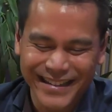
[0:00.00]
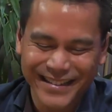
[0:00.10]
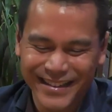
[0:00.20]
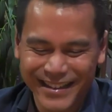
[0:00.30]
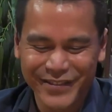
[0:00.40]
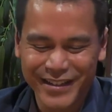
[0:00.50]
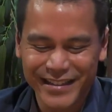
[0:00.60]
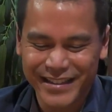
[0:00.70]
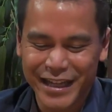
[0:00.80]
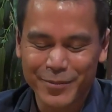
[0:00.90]
I can give a
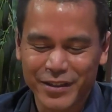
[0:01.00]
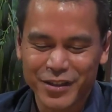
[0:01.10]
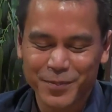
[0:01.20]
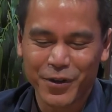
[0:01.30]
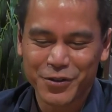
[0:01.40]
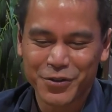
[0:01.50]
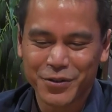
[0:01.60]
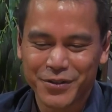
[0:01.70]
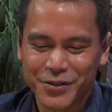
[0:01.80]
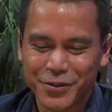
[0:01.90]
nice example. I just spoke
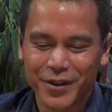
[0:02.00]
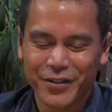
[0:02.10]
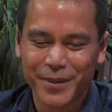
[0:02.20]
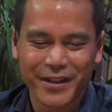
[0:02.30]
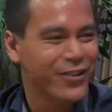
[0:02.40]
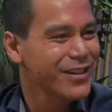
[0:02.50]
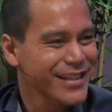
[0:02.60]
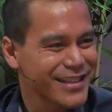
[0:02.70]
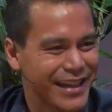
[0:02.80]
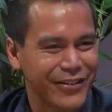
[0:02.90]
to one of my
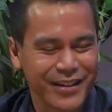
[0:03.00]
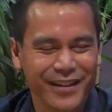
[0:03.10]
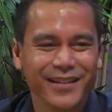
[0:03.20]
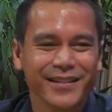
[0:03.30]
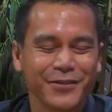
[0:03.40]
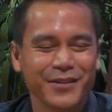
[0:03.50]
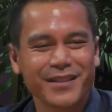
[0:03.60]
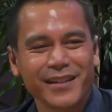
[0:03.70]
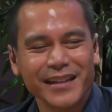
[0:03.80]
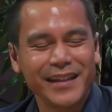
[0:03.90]
colleagues, Eric Jan, who
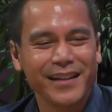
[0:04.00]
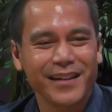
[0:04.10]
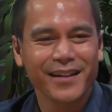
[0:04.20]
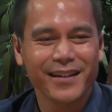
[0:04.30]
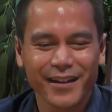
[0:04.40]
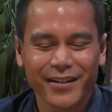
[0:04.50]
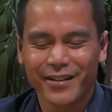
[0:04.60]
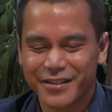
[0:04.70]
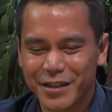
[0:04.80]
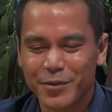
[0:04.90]
is leading
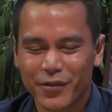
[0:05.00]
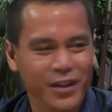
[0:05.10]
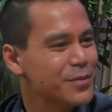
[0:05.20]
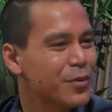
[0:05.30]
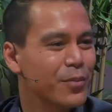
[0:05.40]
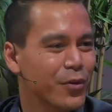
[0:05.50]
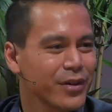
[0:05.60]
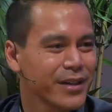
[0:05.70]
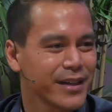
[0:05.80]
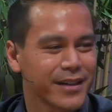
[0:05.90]
our team of customer
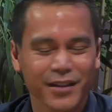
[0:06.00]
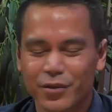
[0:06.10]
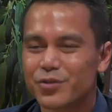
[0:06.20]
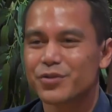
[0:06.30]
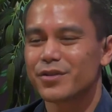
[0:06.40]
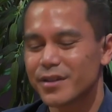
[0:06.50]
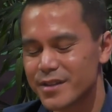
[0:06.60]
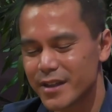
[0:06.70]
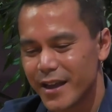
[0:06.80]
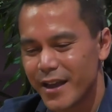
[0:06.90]
onboarding
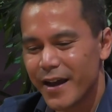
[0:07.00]
consultants.